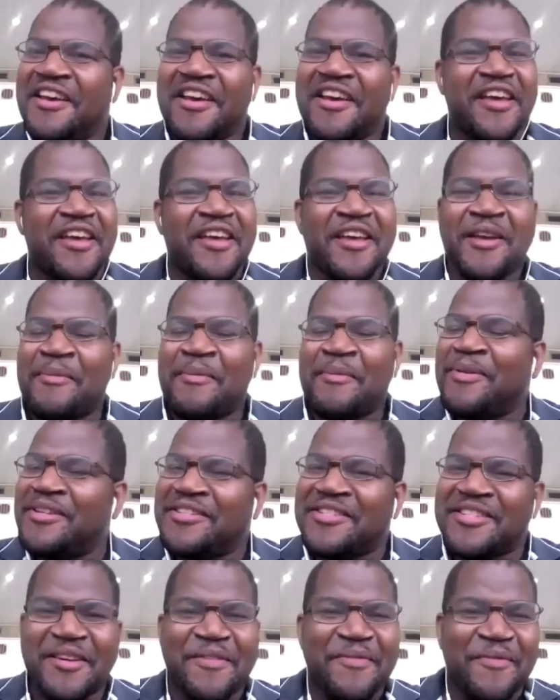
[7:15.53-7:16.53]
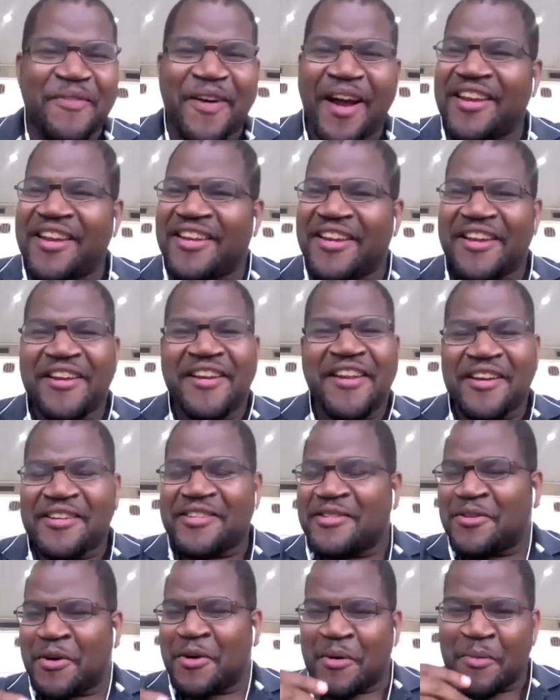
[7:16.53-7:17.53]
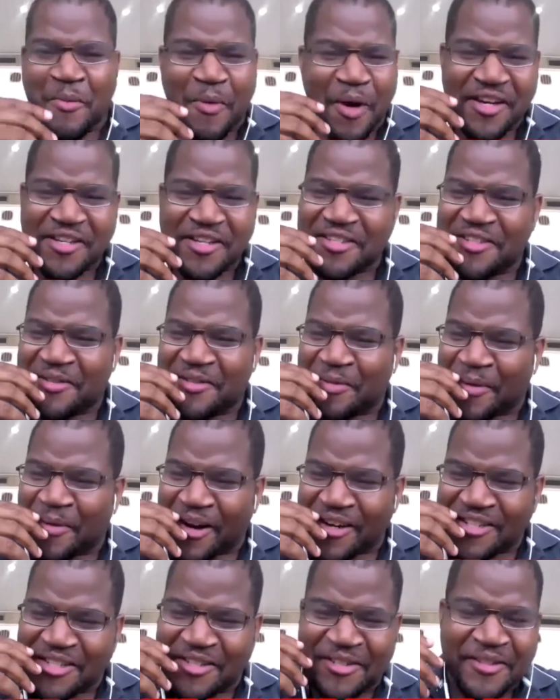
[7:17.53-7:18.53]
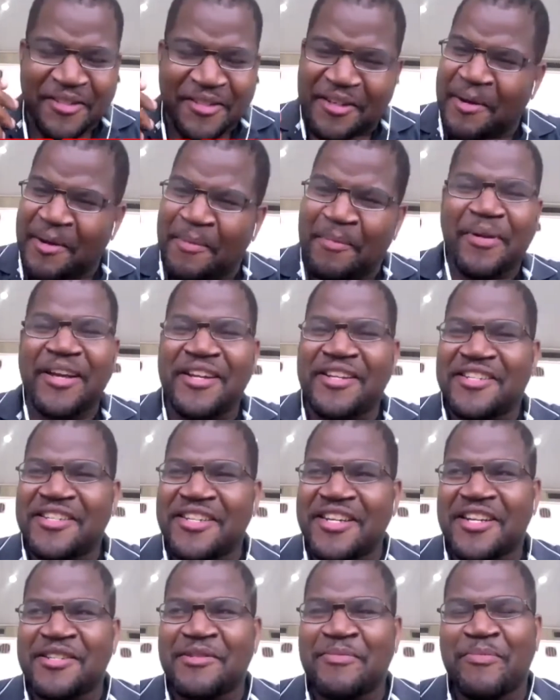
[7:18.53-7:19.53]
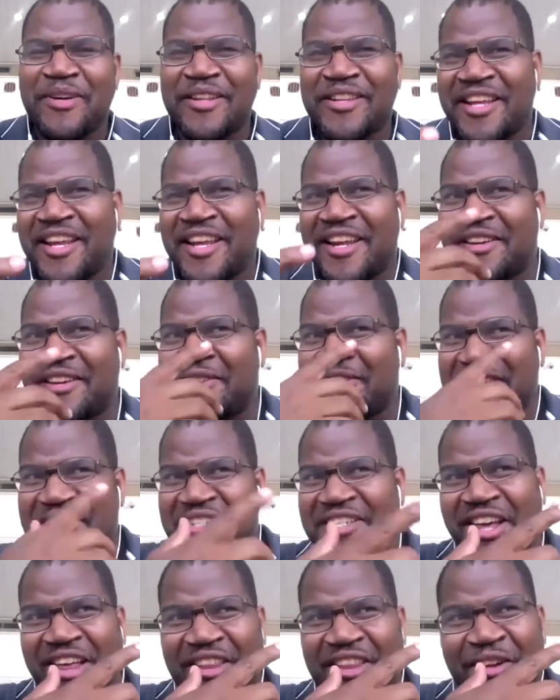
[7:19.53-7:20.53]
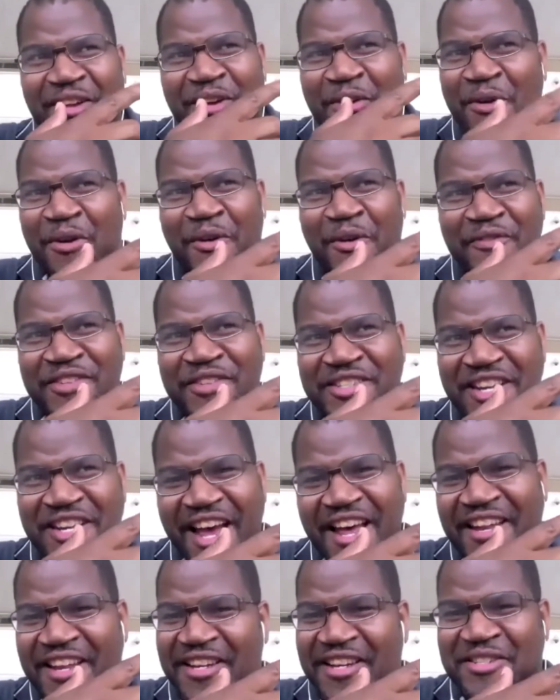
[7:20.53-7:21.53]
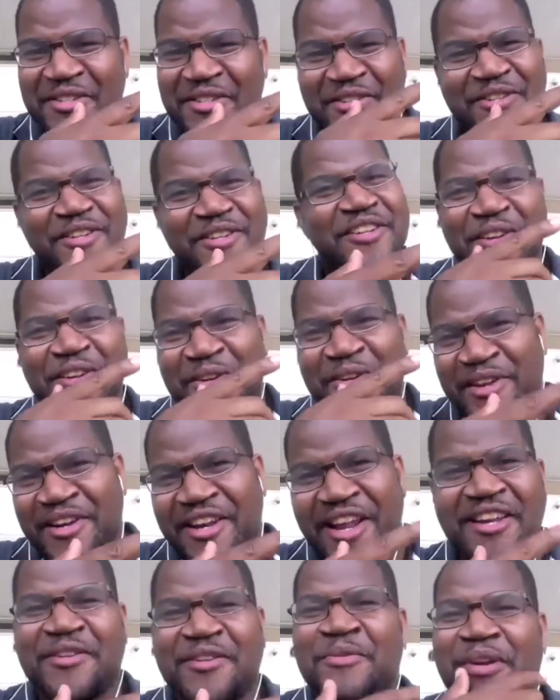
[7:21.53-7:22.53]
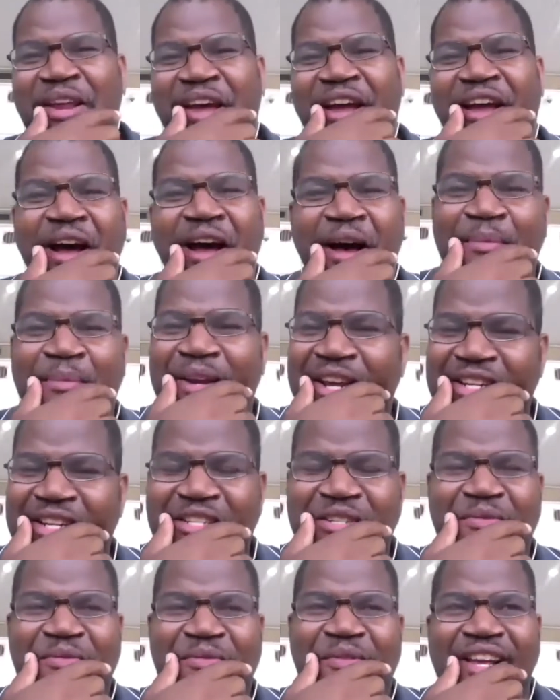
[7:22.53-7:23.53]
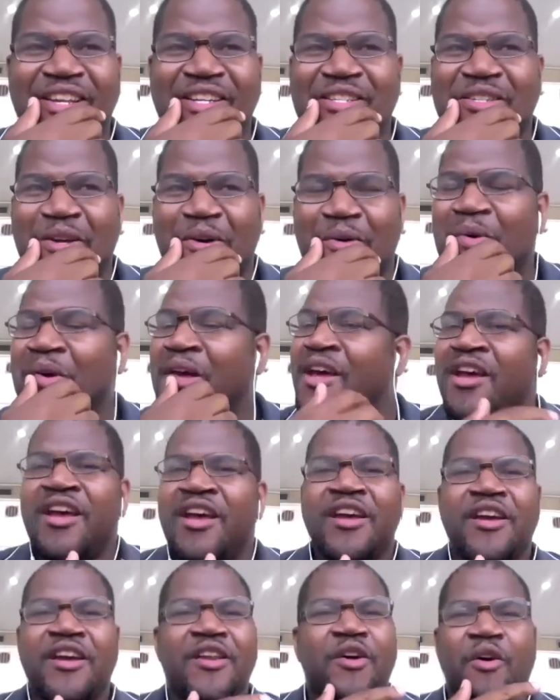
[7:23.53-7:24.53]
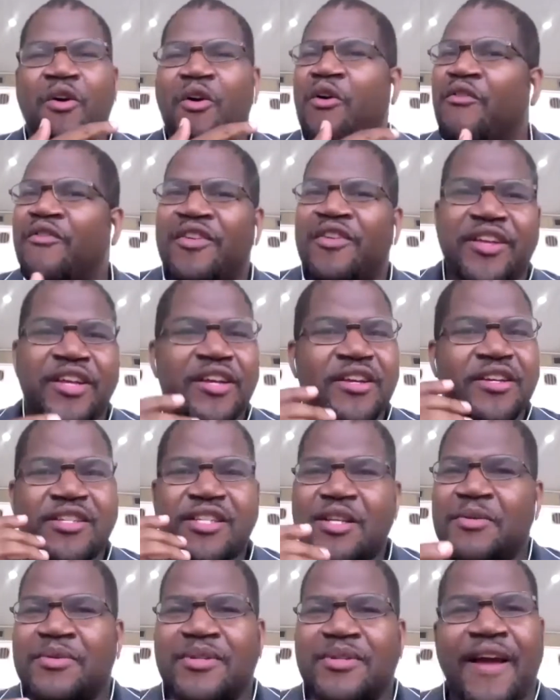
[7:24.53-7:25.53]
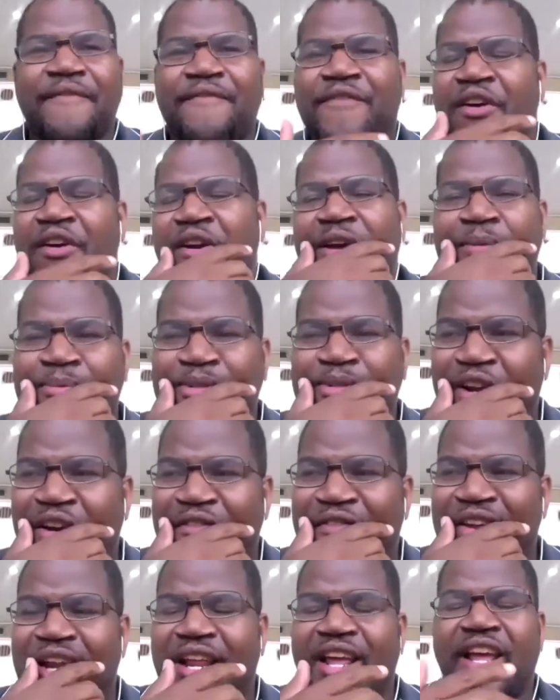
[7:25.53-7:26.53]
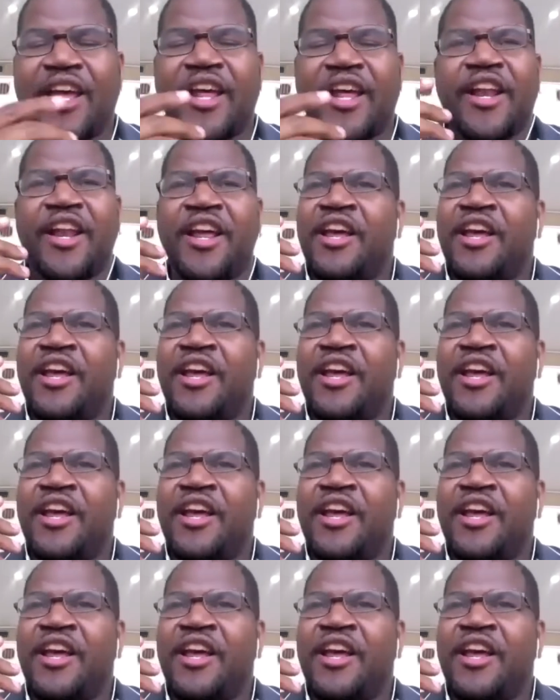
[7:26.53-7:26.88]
and he could be sitting right there next to him watching them play chess, but then he'll see out of the corner of his eye that you know, you're not doing that combination right. So, you know, over the years, he was like very observant, and